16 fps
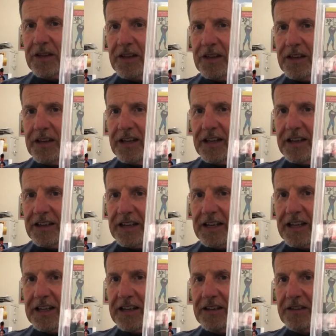And
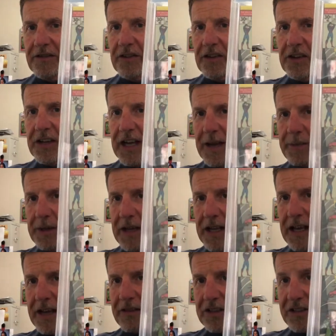again, very happy to
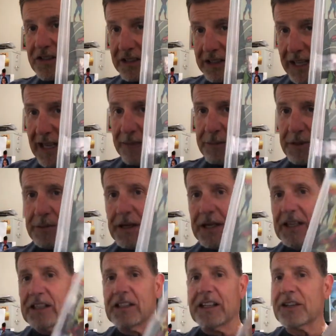have it slabbed in my
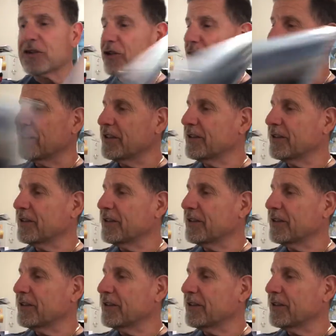collection.